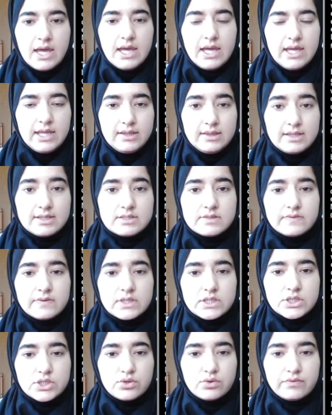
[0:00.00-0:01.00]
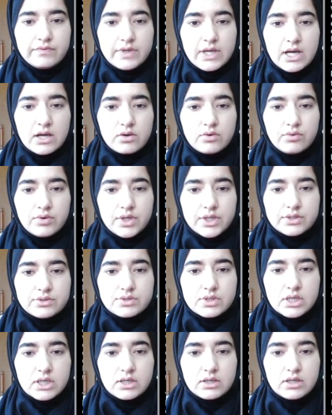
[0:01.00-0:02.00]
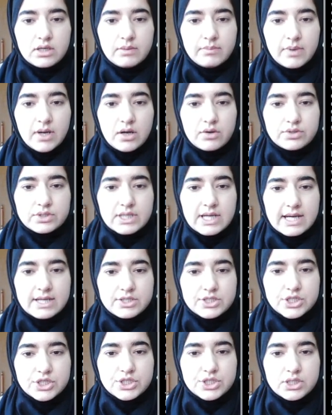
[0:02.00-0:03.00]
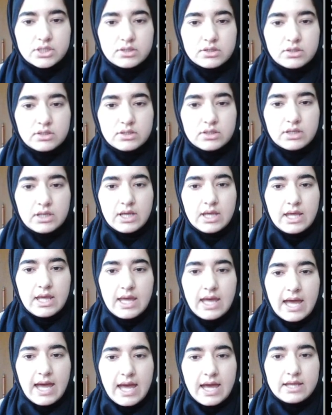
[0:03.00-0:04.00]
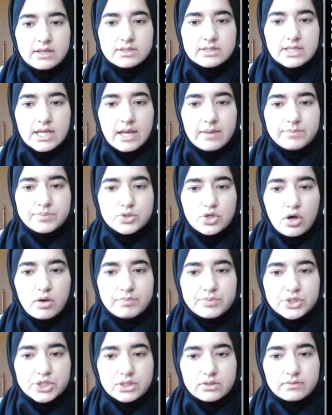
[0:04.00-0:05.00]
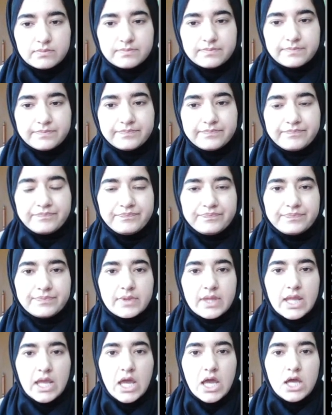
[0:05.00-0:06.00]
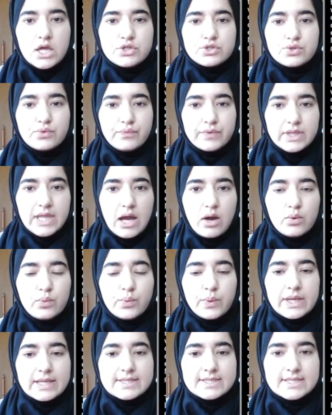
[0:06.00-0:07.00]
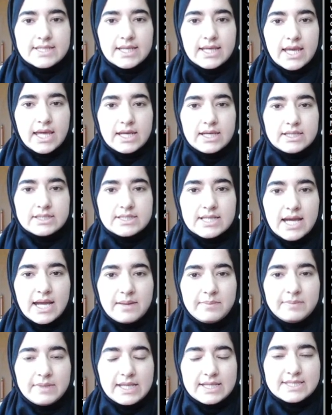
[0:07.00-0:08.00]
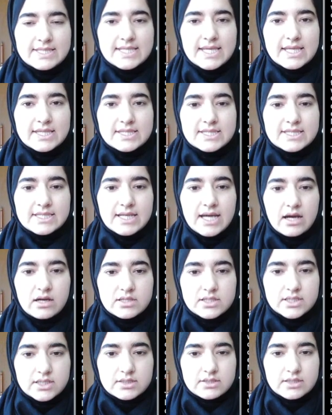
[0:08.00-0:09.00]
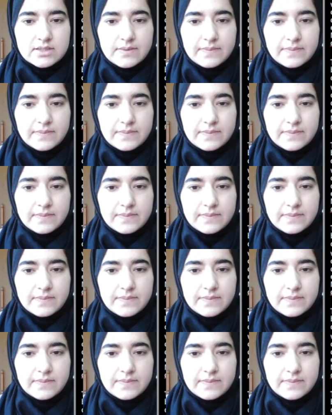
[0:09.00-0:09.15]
In this video, we are going to learn about digestion and absorption. So without wasting any time, let's get started.